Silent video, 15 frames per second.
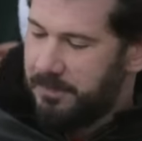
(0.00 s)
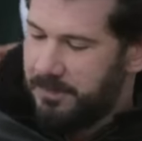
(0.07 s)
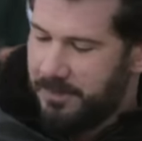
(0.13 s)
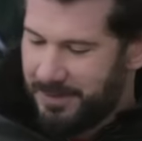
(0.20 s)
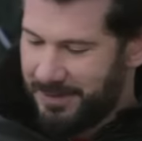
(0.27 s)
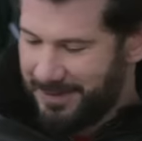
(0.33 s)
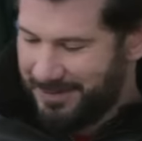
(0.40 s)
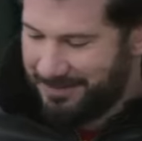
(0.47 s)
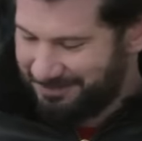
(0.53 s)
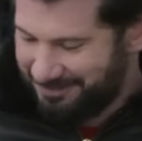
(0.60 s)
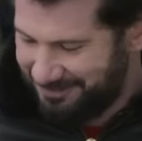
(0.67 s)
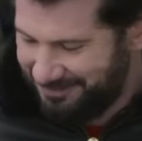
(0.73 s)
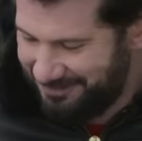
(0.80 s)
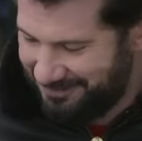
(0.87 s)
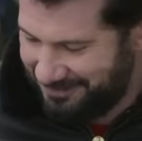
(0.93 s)

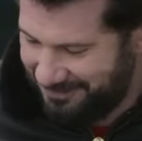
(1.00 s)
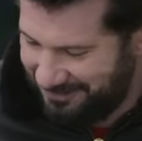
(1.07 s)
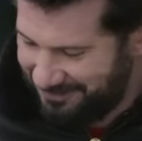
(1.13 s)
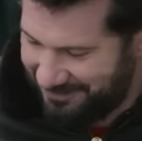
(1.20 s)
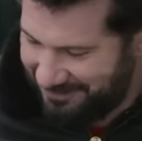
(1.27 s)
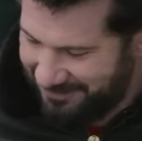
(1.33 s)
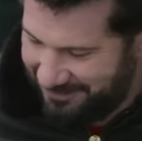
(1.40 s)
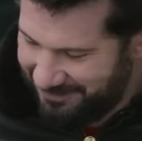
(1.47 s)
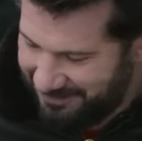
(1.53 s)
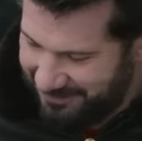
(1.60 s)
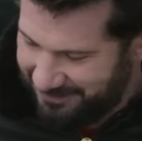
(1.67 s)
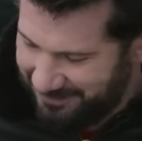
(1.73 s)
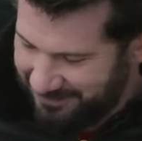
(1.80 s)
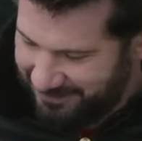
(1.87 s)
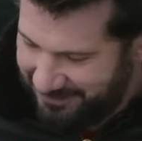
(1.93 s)

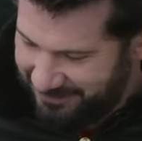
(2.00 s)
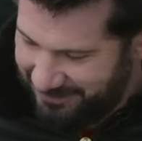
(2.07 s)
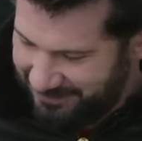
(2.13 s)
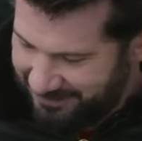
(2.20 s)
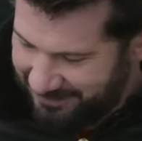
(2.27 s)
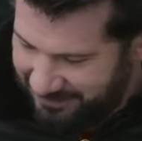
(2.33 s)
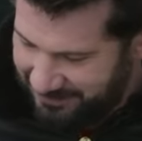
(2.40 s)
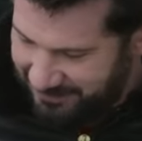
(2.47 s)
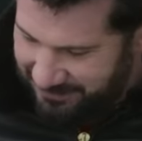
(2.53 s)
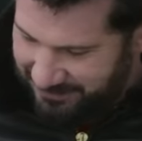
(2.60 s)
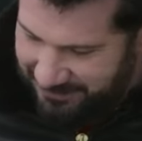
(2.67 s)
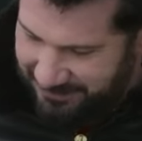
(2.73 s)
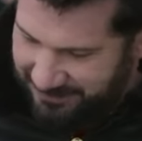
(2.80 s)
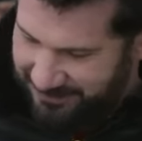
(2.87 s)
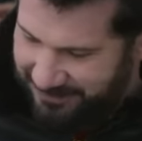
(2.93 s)

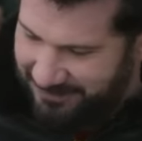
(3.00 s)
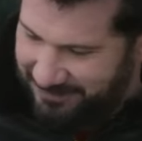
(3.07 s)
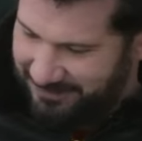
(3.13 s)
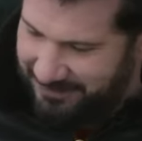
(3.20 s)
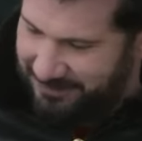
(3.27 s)
No words are spoken by the person on screen.